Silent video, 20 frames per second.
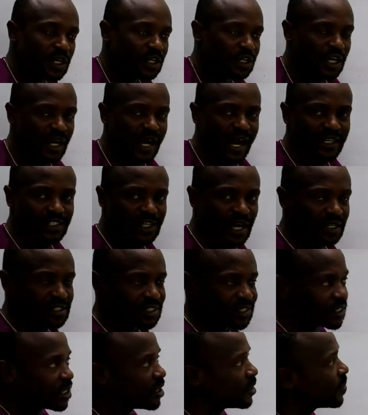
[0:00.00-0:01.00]
The
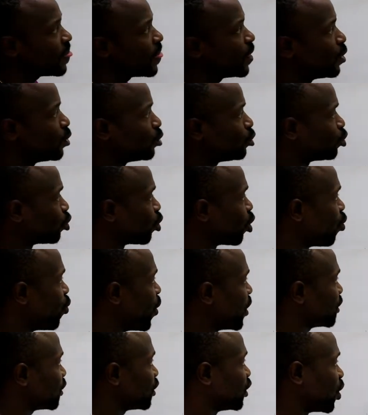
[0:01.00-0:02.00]
agency through
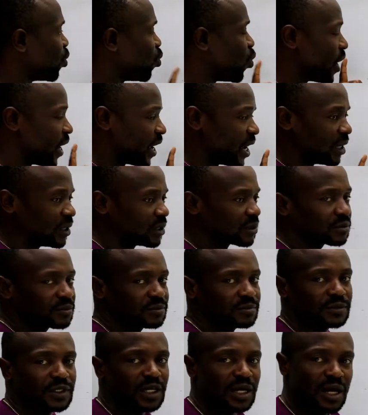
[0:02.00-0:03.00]
which the will
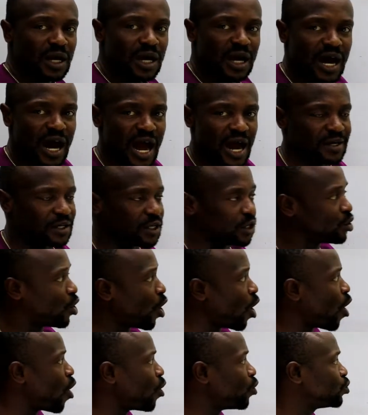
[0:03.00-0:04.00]
and the
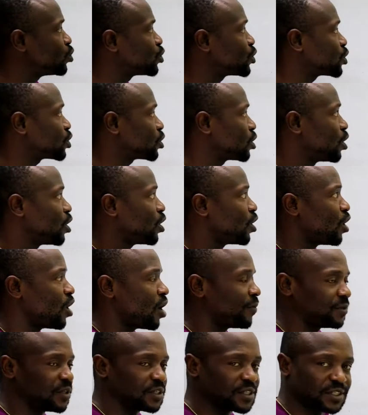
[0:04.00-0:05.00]
goals
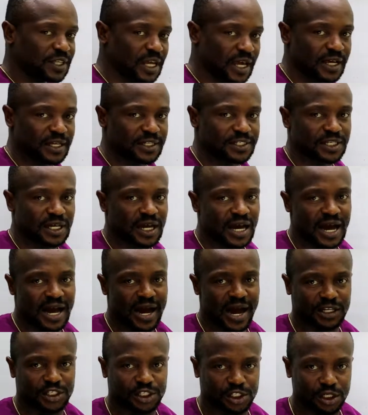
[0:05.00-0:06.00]
of the state
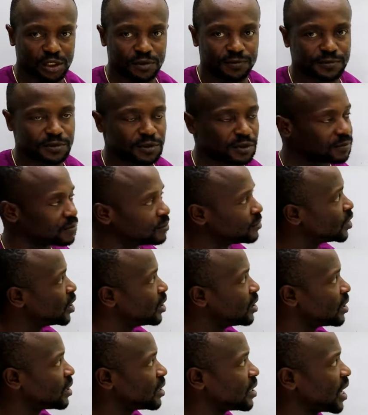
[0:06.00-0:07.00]
are achieved.
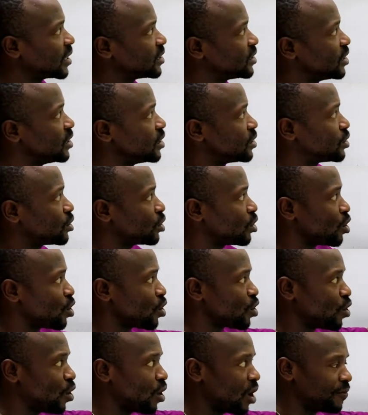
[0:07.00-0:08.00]
That is
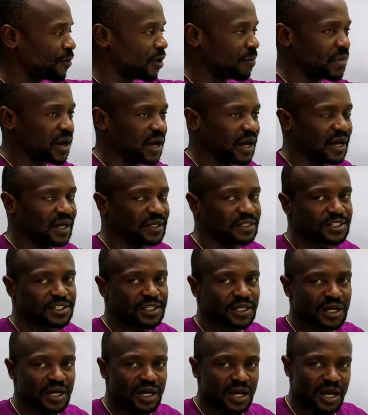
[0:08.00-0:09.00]

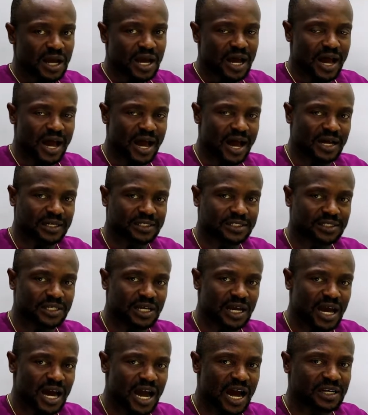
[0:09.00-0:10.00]
government as
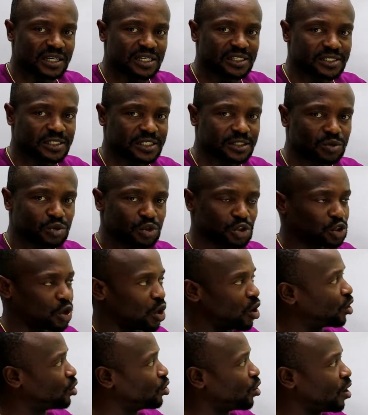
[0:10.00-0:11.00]
an
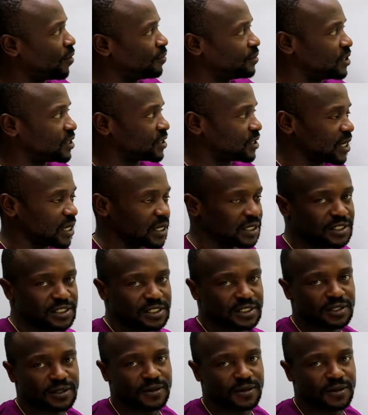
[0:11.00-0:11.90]
institution of the state.